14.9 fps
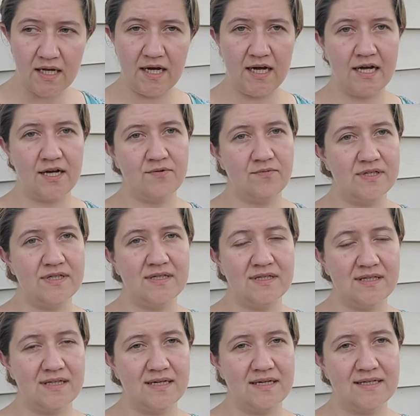I
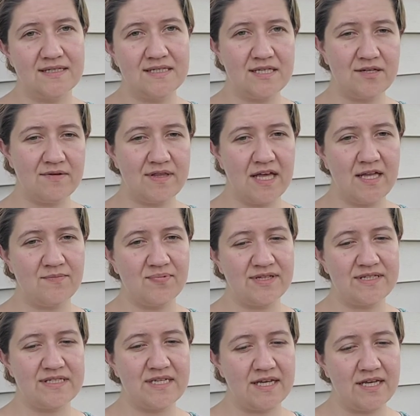will uh, see you then.
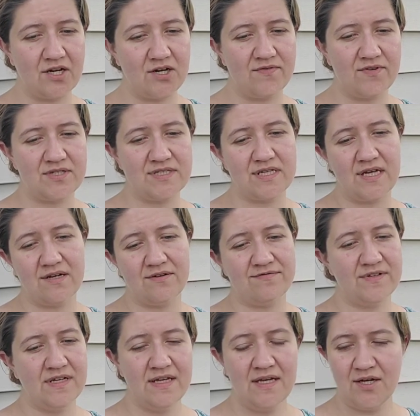Please take care of yourself.